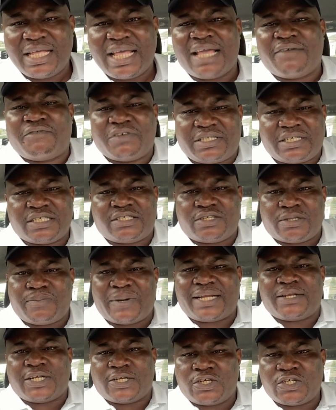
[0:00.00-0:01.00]
Everything is
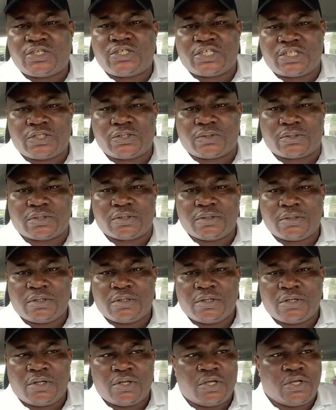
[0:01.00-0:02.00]
about negotiation.
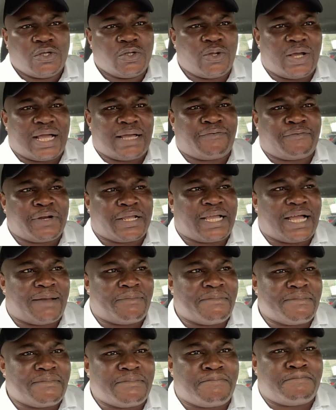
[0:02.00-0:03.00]
You know,
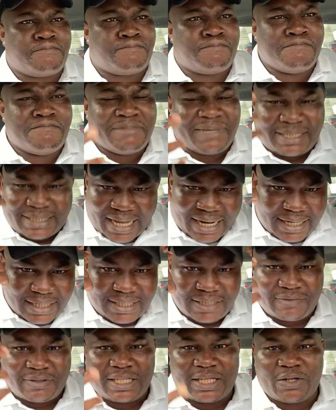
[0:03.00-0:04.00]
African
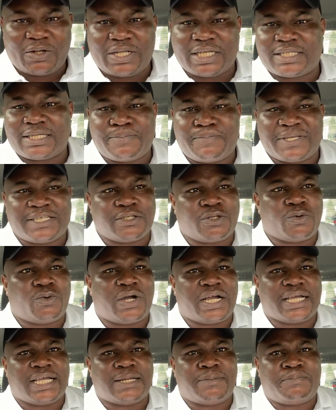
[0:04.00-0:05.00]
mentality, they say person don't
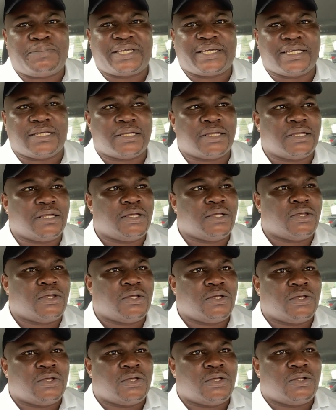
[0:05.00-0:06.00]
want to get picking.
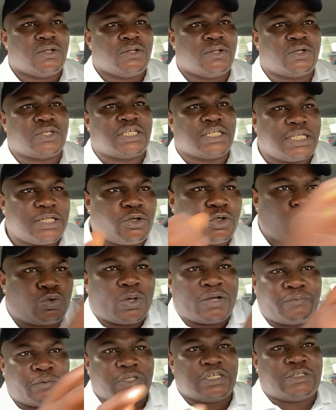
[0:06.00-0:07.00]
They'll say they don't
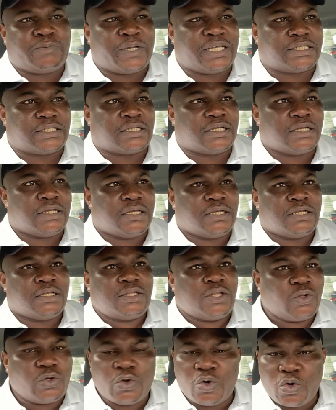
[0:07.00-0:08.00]
swear for this person.
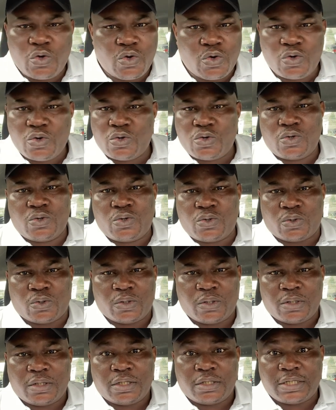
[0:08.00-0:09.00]
No.
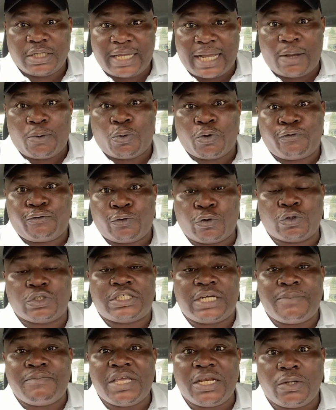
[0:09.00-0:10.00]
The guy worth
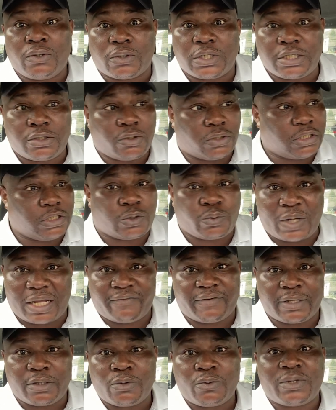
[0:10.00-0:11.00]
$400 million. He told his
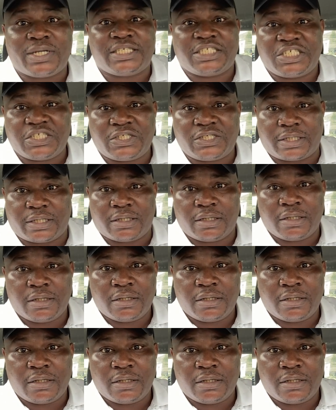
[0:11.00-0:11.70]
wife, I don't want children